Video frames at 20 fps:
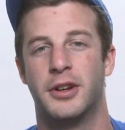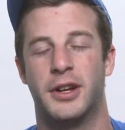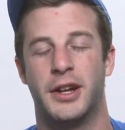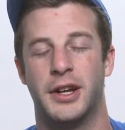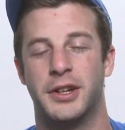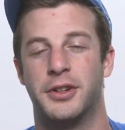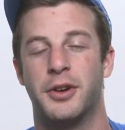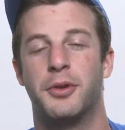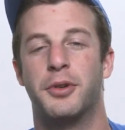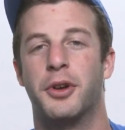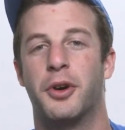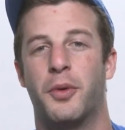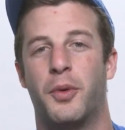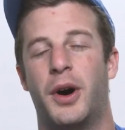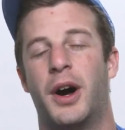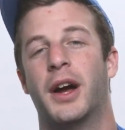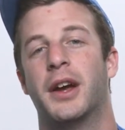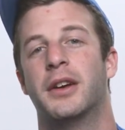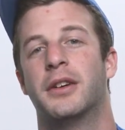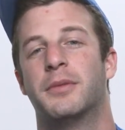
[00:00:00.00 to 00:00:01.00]
I don't know
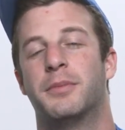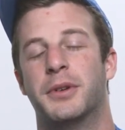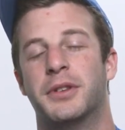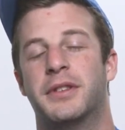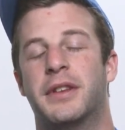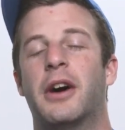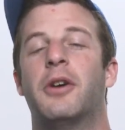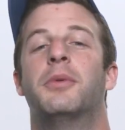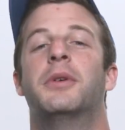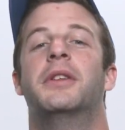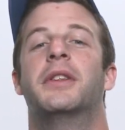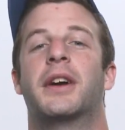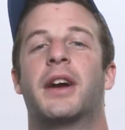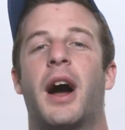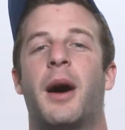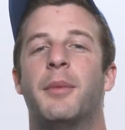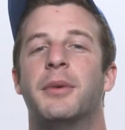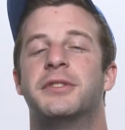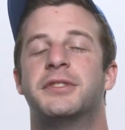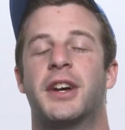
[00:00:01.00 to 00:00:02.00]
why, but tell me in the
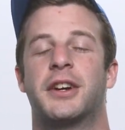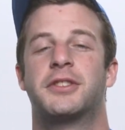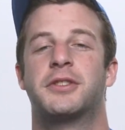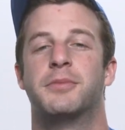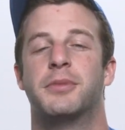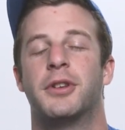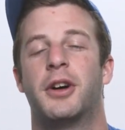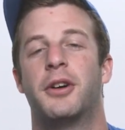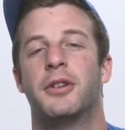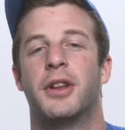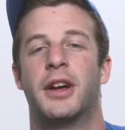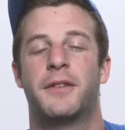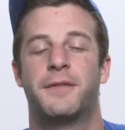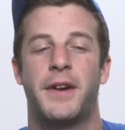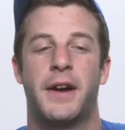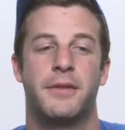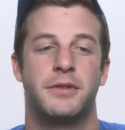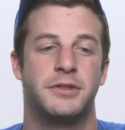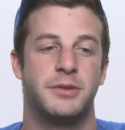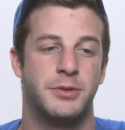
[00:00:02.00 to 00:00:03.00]
comment section below. Like,
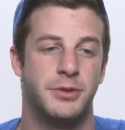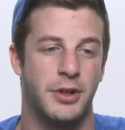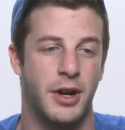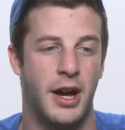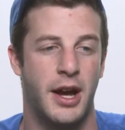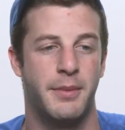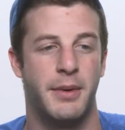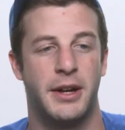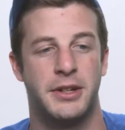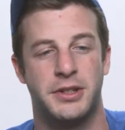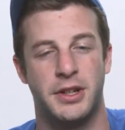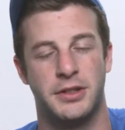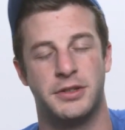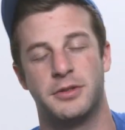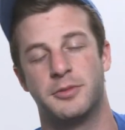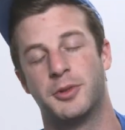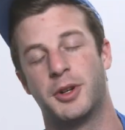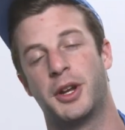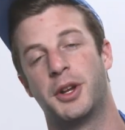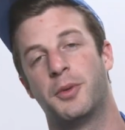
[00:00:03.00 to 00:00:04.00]
favorite, subscribe at
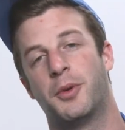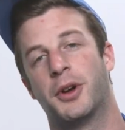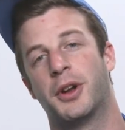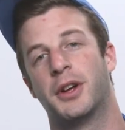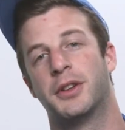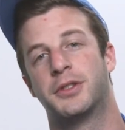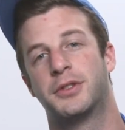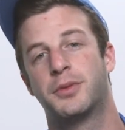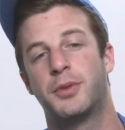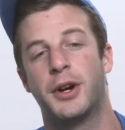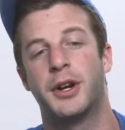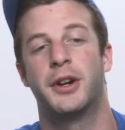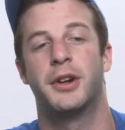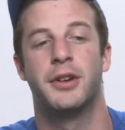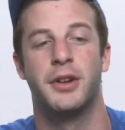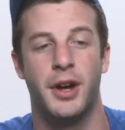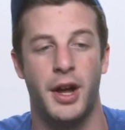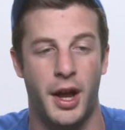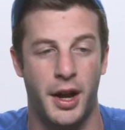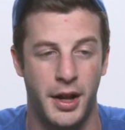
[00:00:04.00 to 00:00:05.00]
ChasingMe91 on
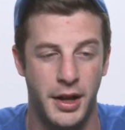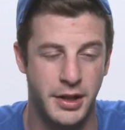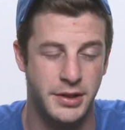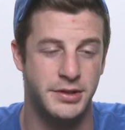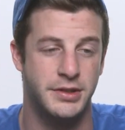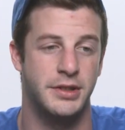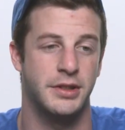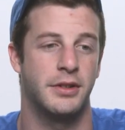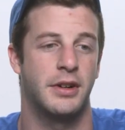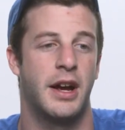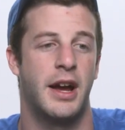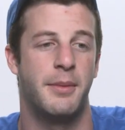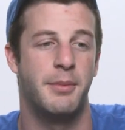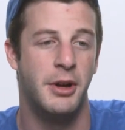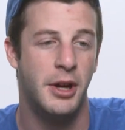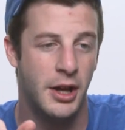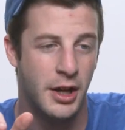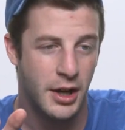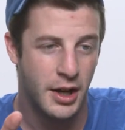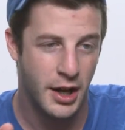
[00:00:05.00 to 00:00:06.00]
Twitter and on
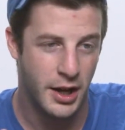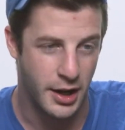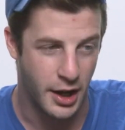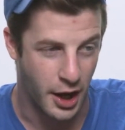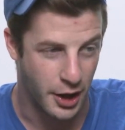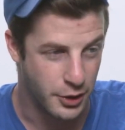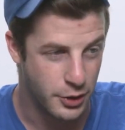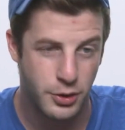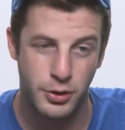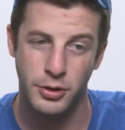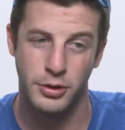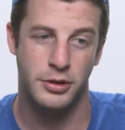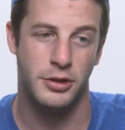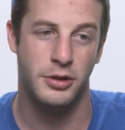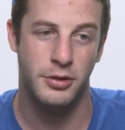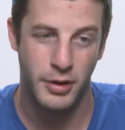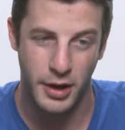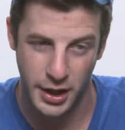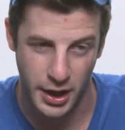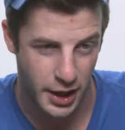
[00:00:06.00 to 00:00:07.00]
Instagram and on
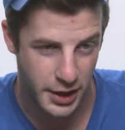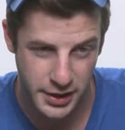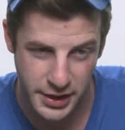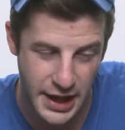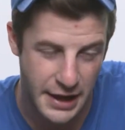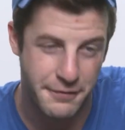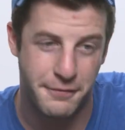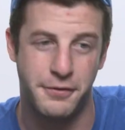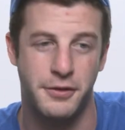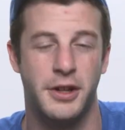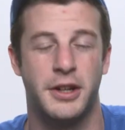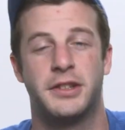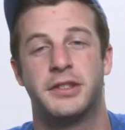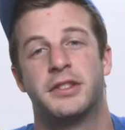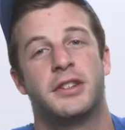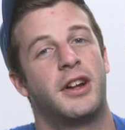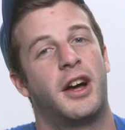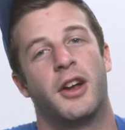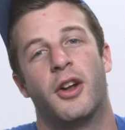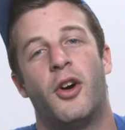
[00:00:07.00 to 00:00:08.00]
Hulu and on
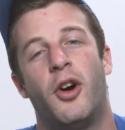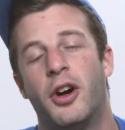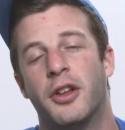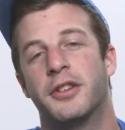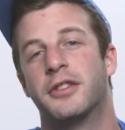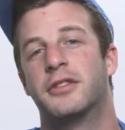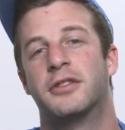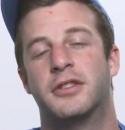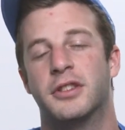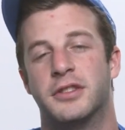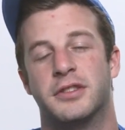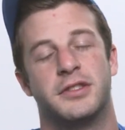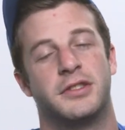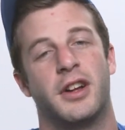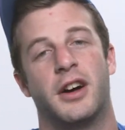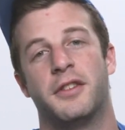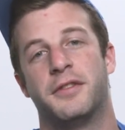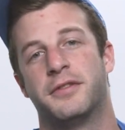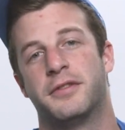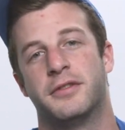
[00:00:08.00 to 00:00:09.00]
Netflix and on all the good
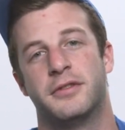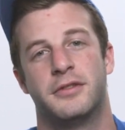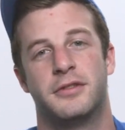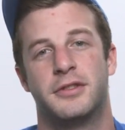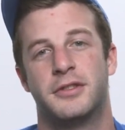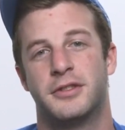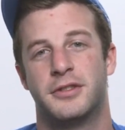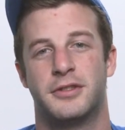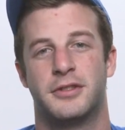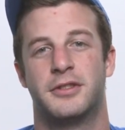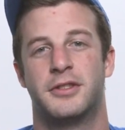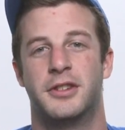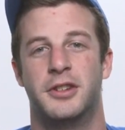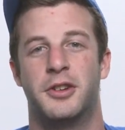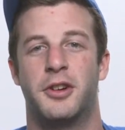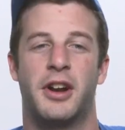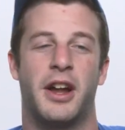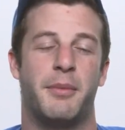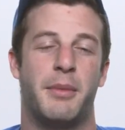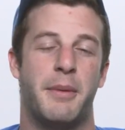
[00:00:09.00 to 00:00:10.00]
stuff.
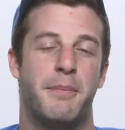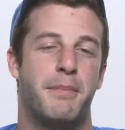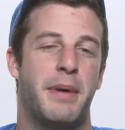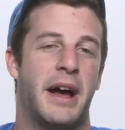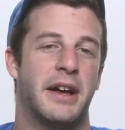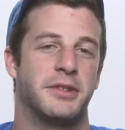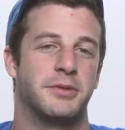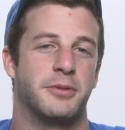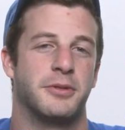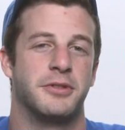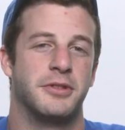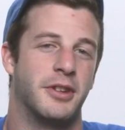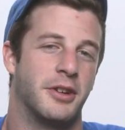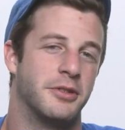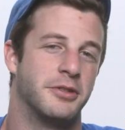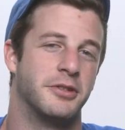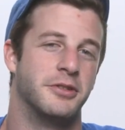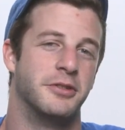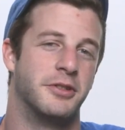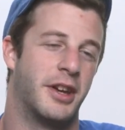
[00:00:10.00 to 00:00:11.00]
You don't have my passwords,
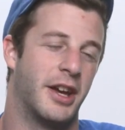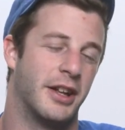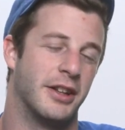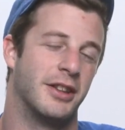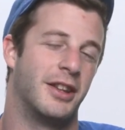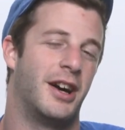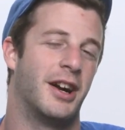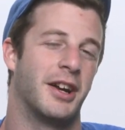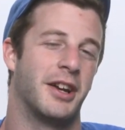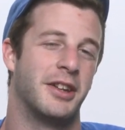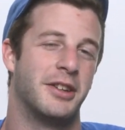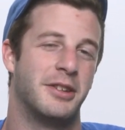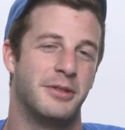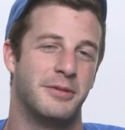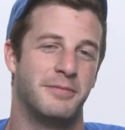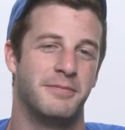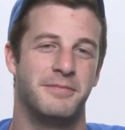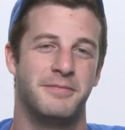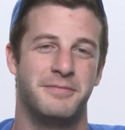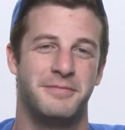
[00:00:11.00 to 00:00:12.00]
though, so you can't log in.